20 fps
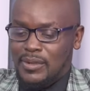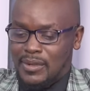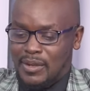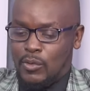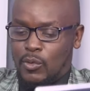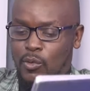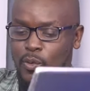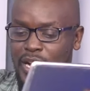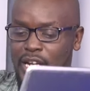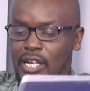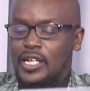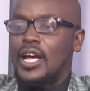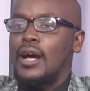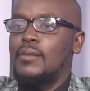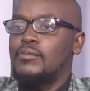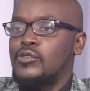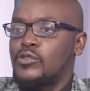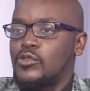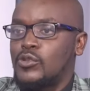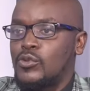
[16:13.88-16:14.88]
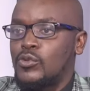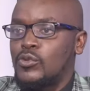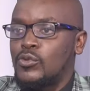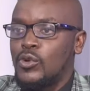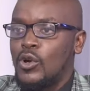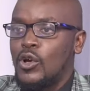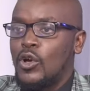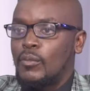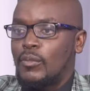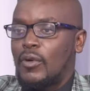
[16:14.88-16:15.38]
when it comes to
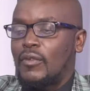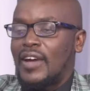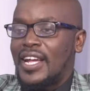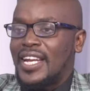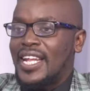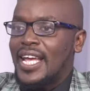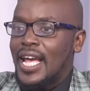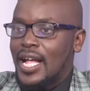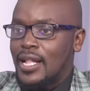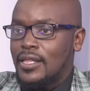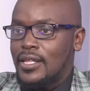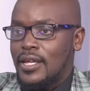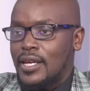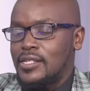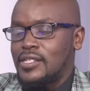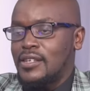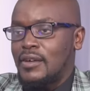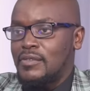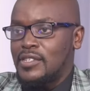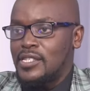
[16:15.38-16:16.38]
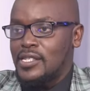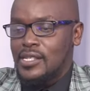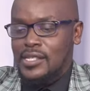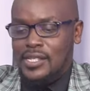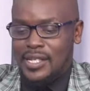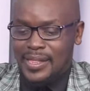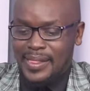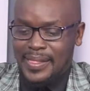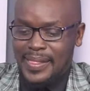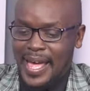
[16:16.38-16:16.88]
providing healthcare services,
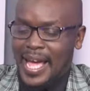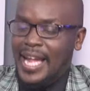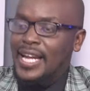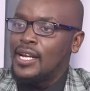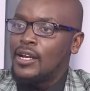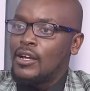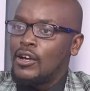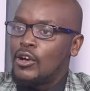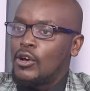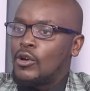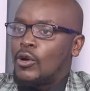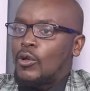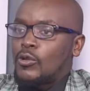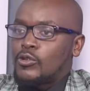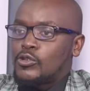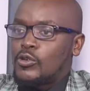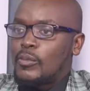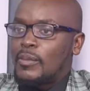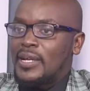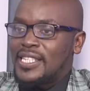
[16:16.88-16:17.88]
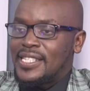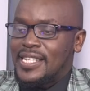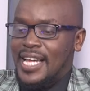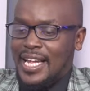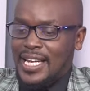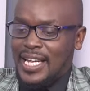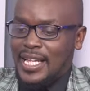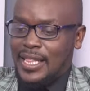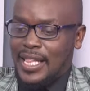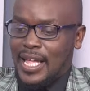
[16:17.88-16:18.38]
and then also
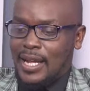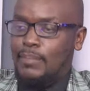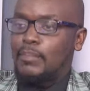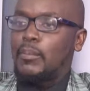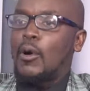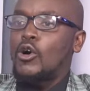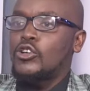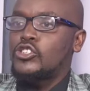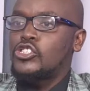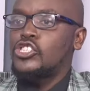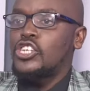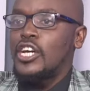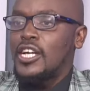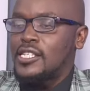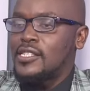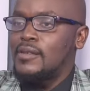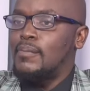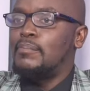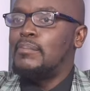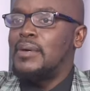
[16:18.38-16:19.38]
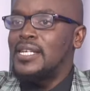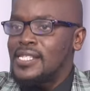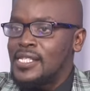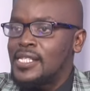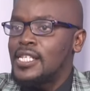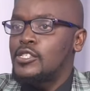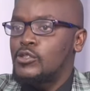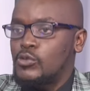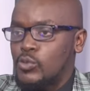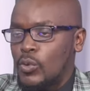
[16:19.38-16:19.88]
maintaining that posture as a
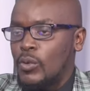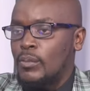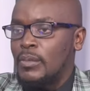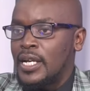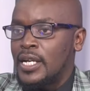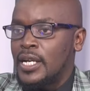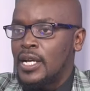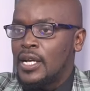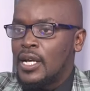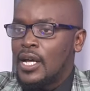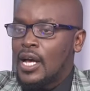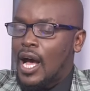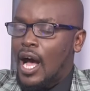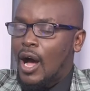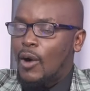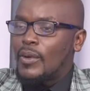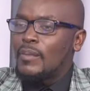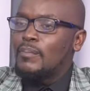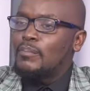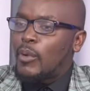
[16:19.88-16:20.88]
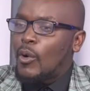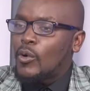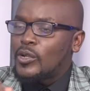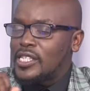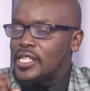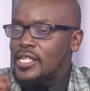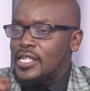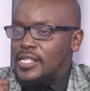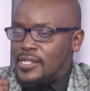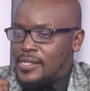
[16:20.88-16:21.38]
businesswoman. How
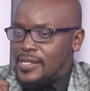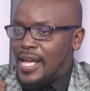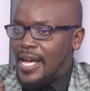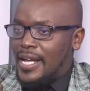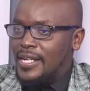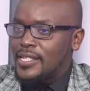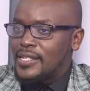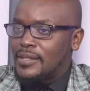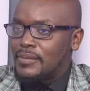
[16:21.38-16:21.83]
important is that?